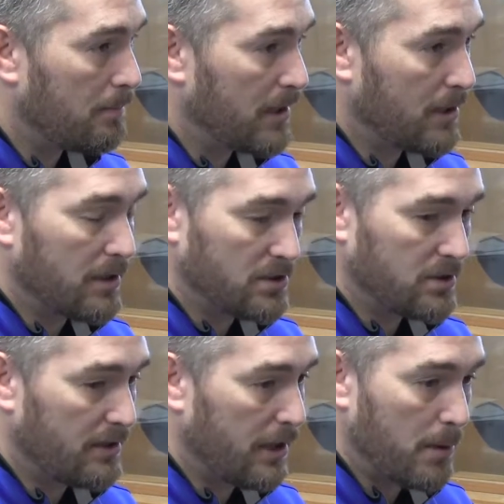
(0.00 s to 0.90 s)

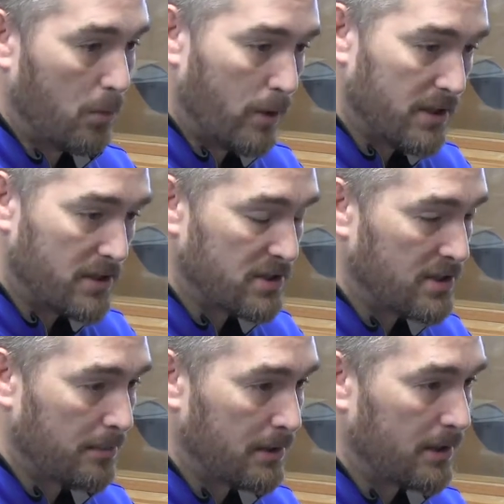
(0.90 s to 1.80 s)
because they put
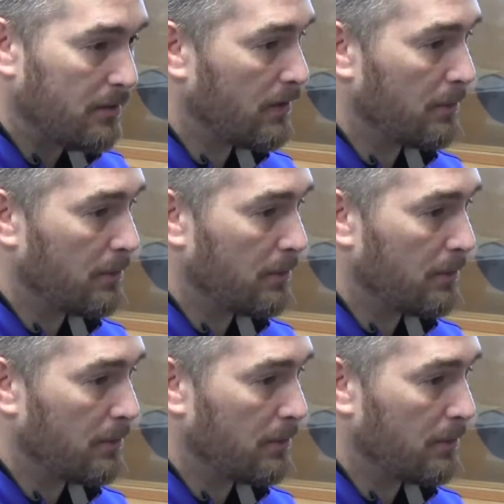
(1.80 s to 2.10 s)
witnesses up there.